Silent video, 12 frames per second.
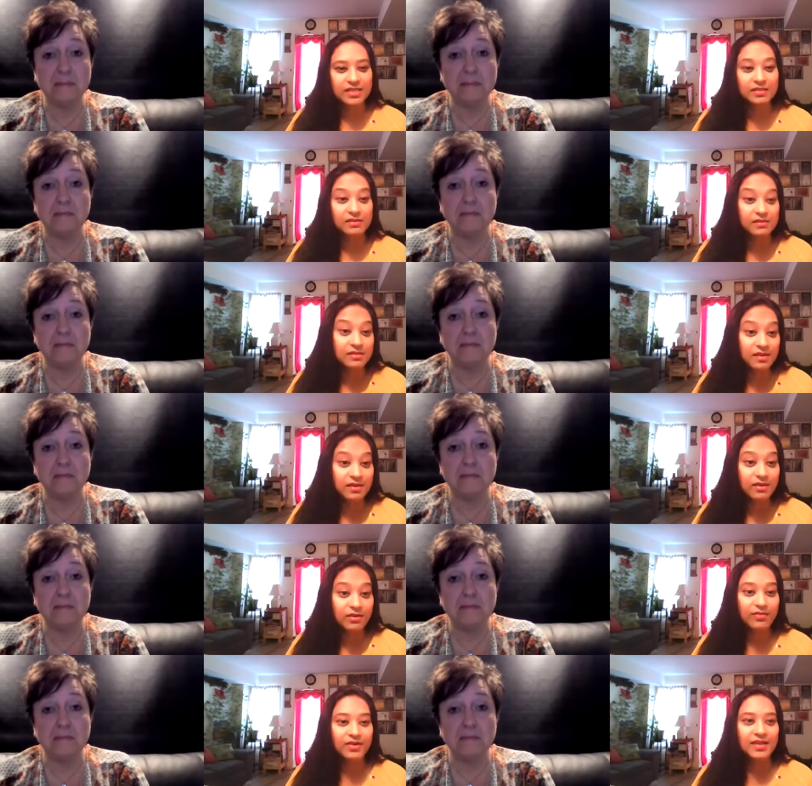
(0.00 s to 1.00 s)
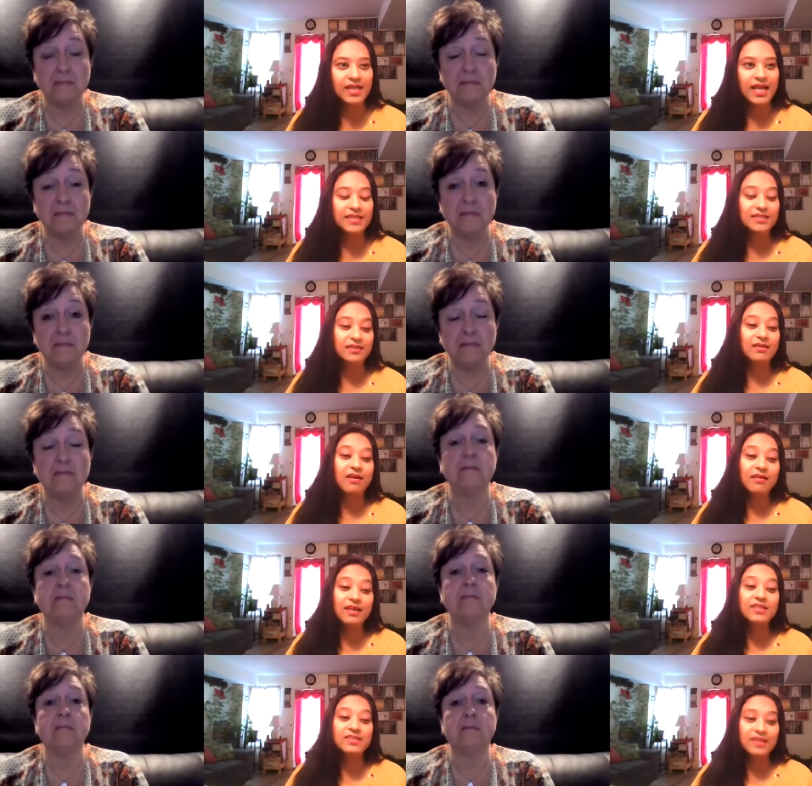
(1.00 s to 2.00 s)
Speaker 1: is using you for that. So
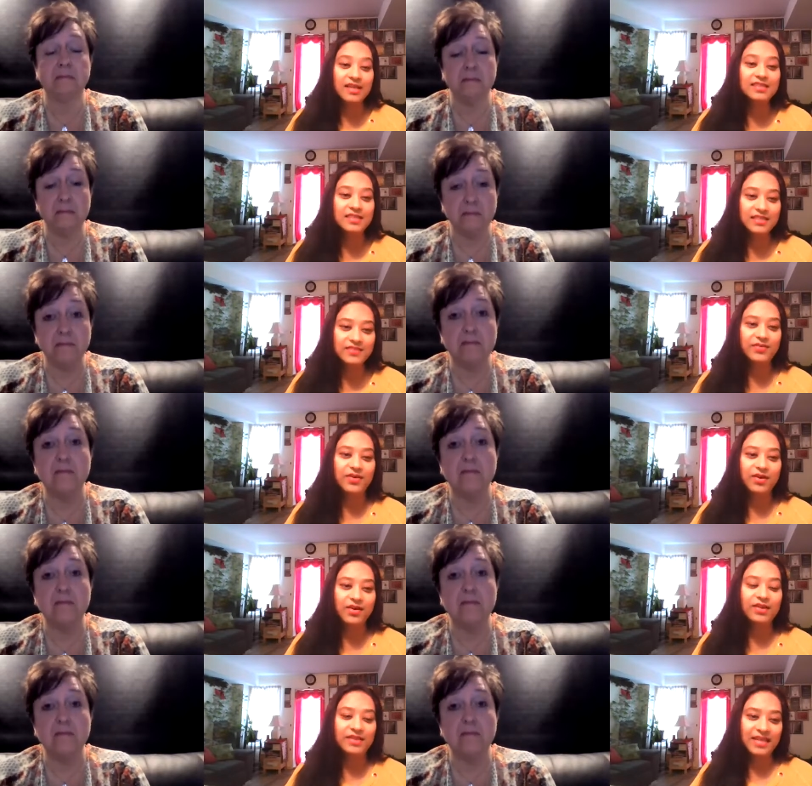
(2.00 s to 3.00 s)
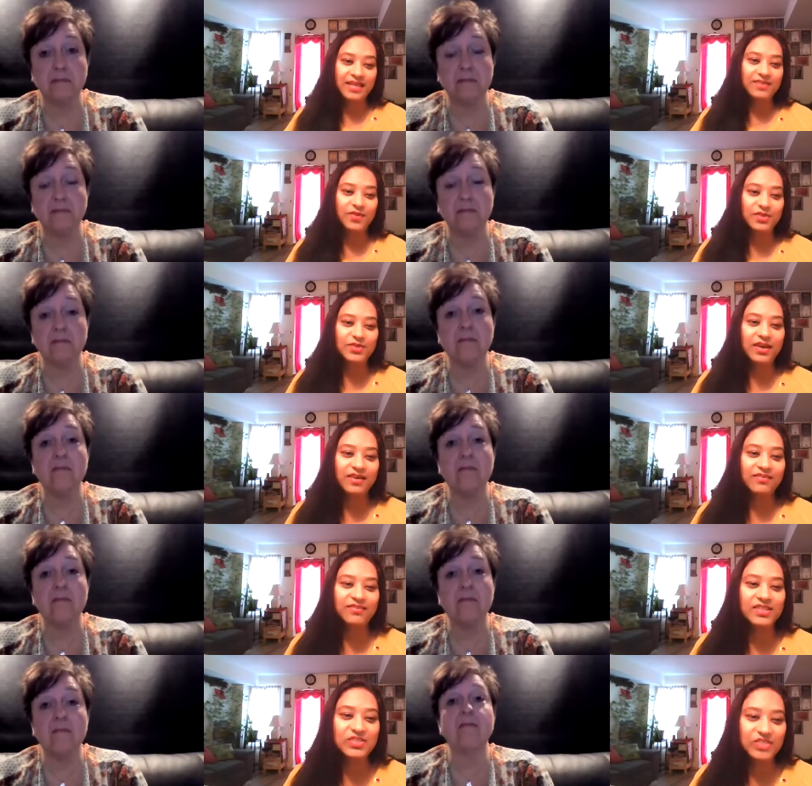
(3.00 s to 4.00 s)
congratulations for all that what you
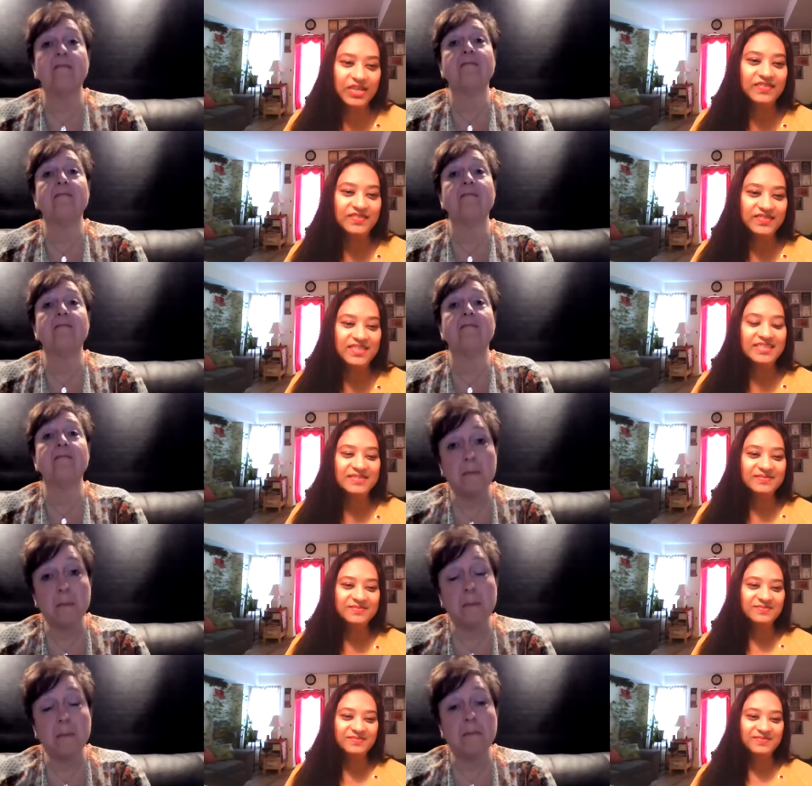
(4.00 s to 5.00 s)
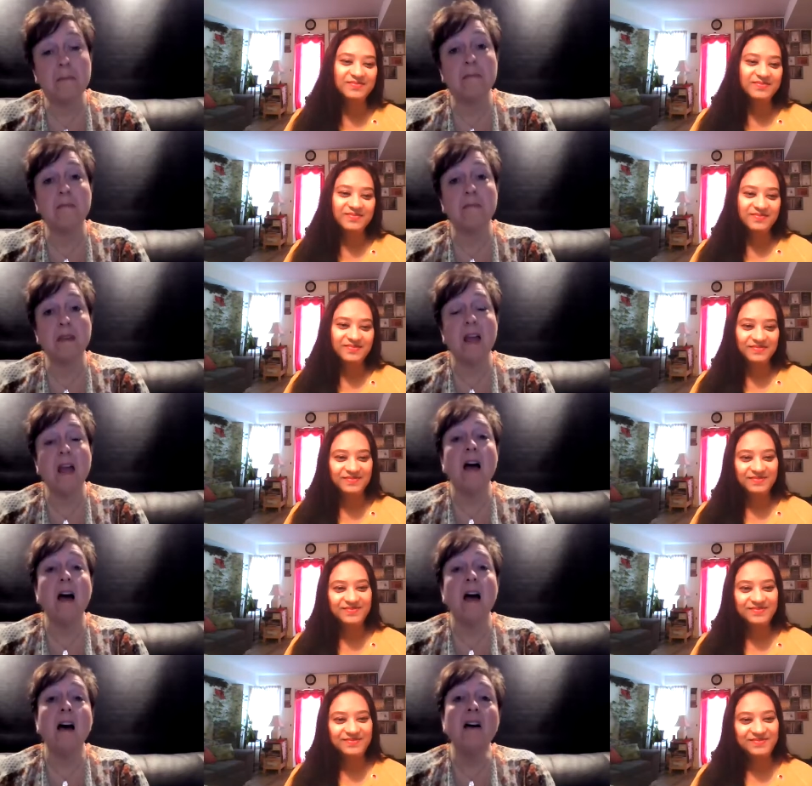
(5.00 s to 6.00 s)
have achieved.
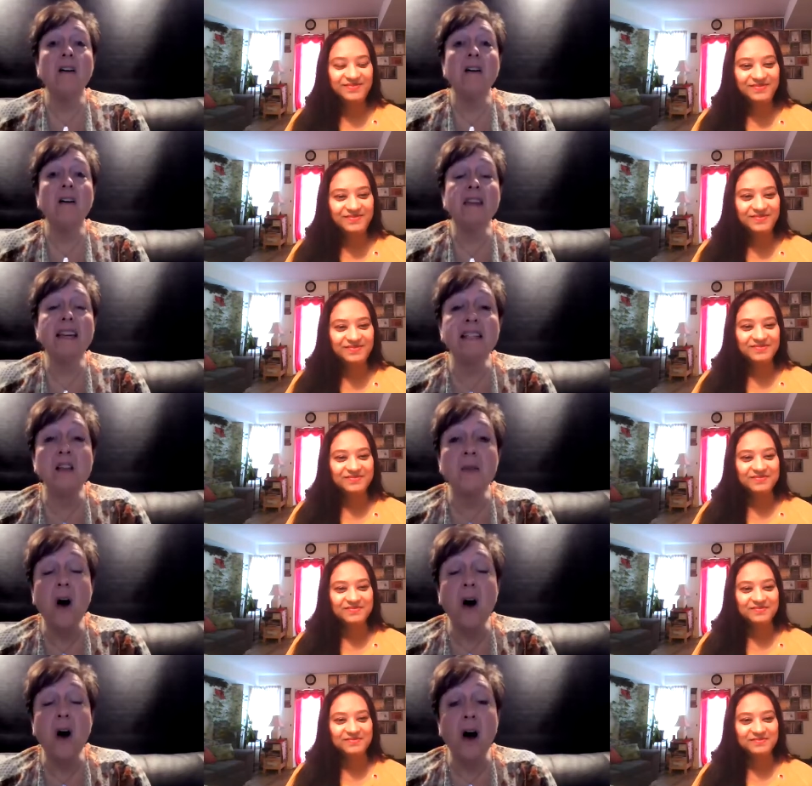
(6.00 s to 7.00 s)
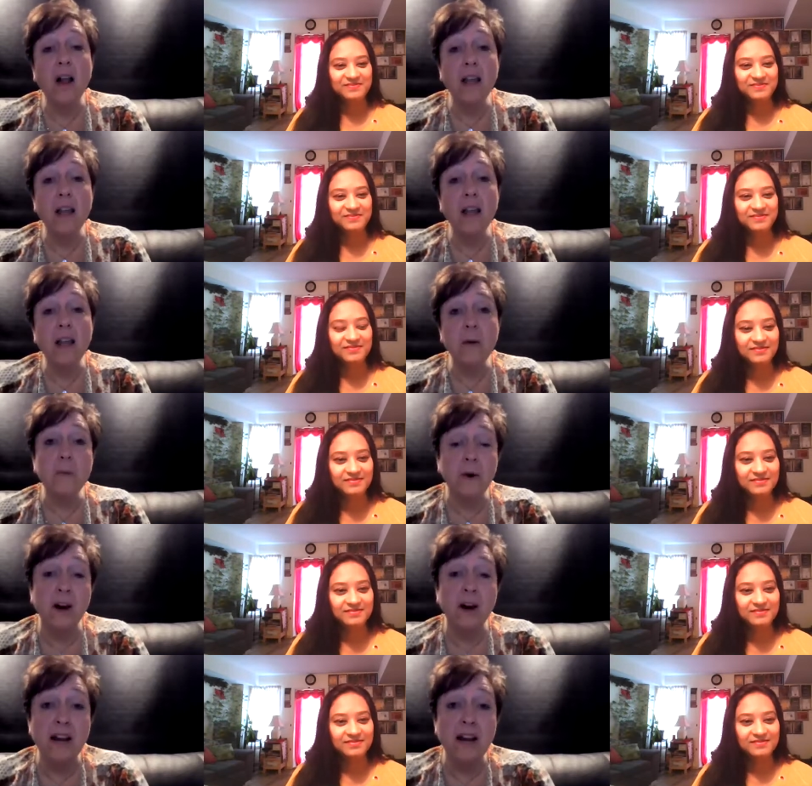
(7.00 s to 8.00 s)
Speaker 2: Oh yes, yeah. so the Hollywood Prayer
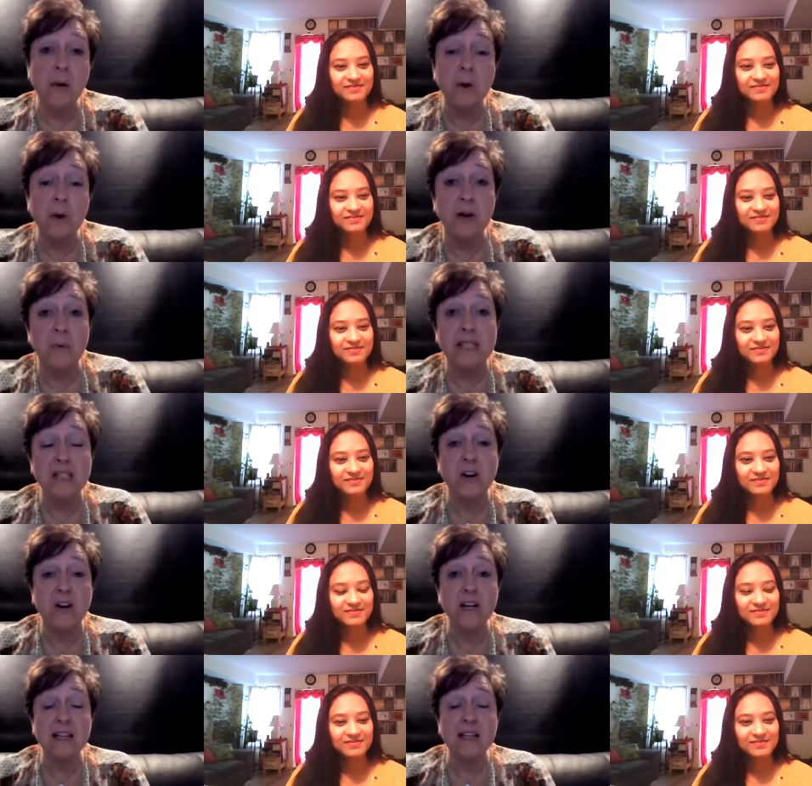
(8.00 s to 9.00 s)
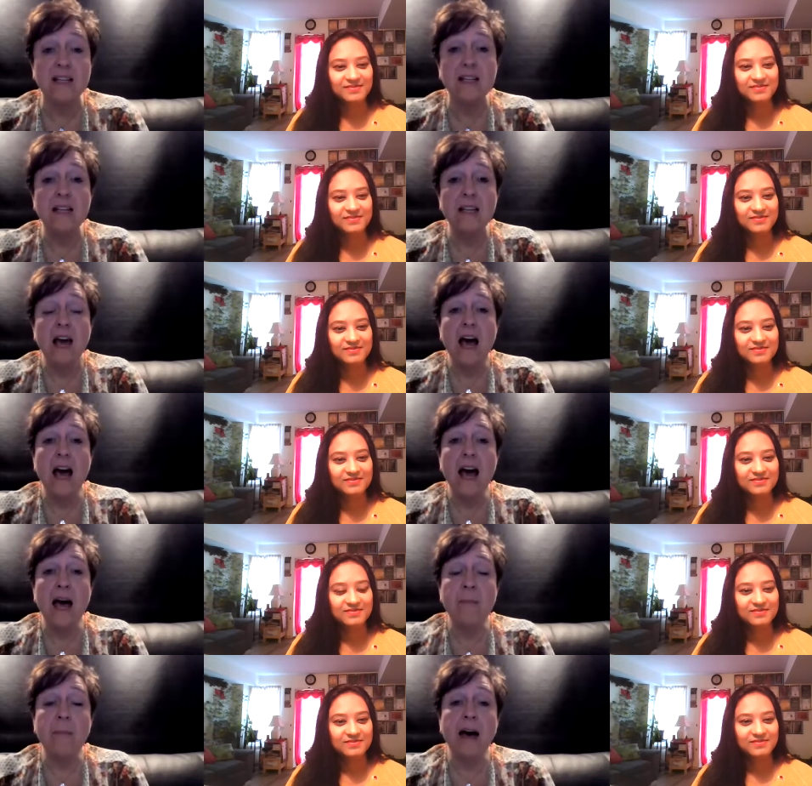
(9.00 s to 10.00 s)
Network was started
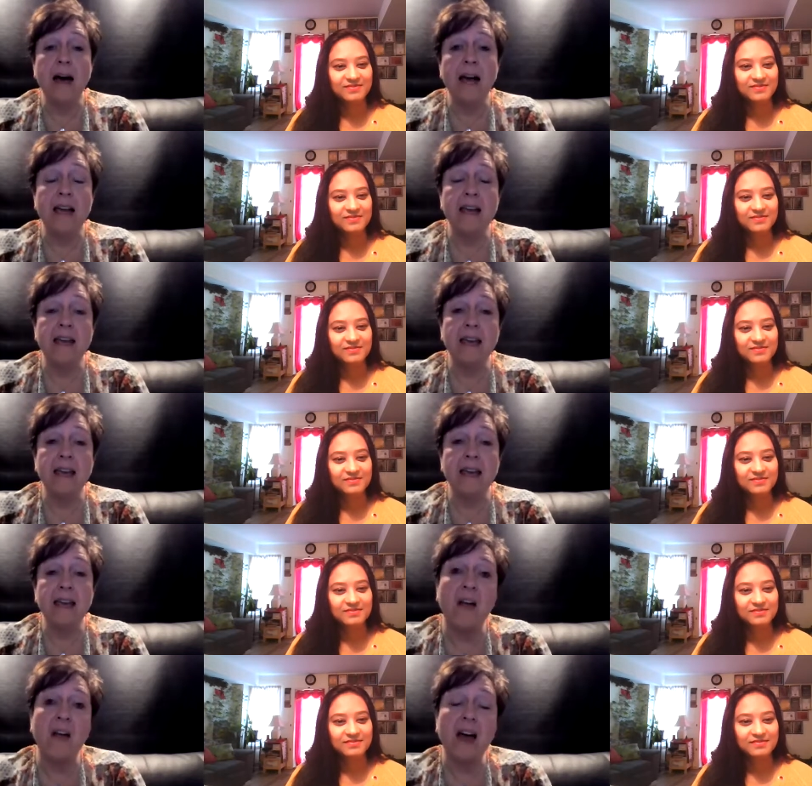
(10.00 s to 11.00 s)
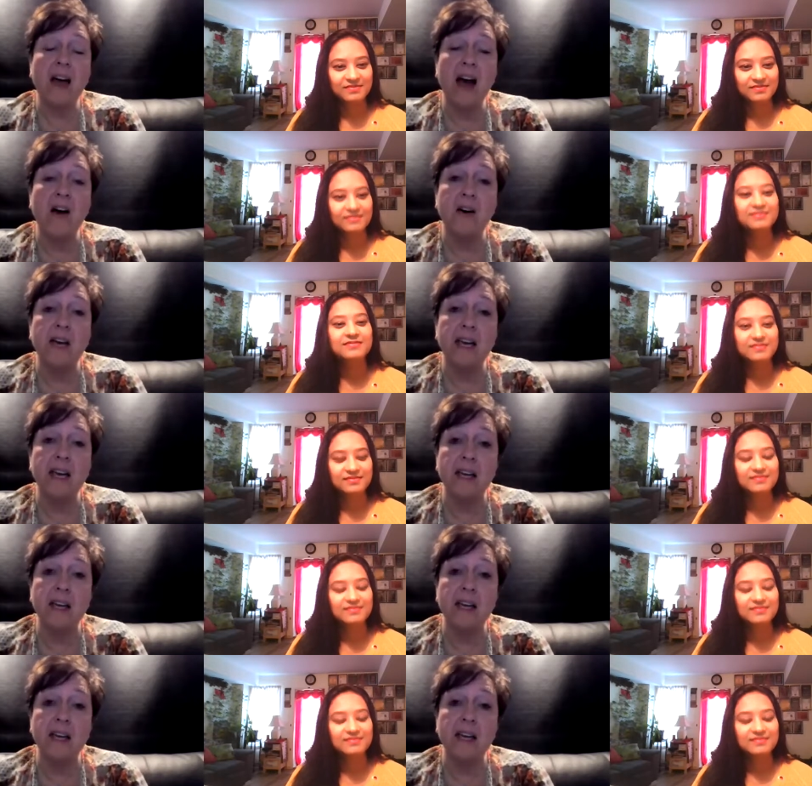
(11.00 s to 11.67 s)
um, by Karen Covell out